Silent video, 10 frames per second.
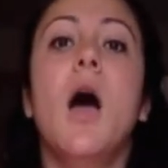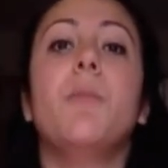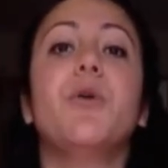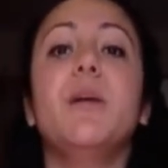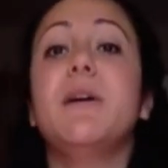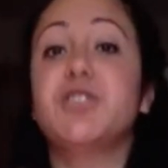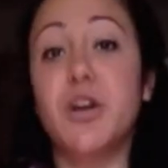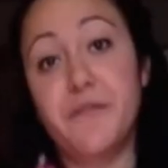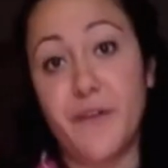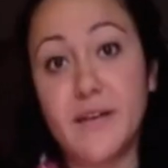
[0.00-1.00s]
pretty much
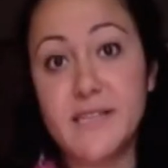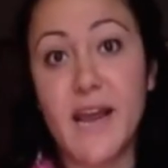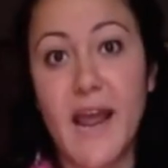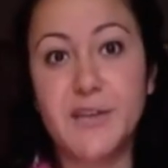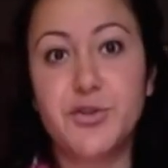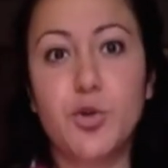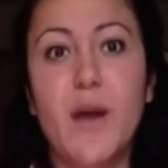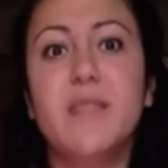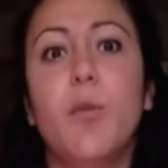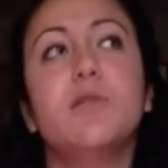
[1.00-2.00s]
confronted Andrew
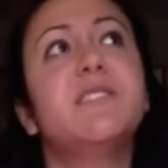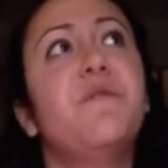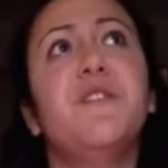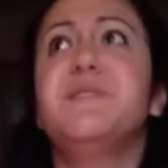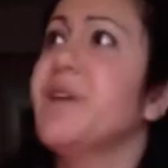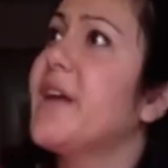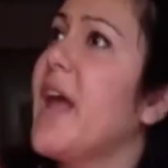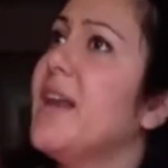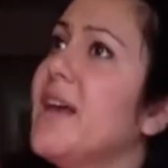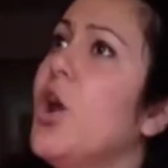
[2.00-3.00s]
in the most
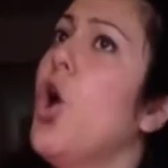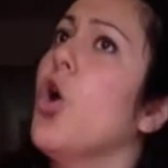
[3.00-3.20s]
sophisticated,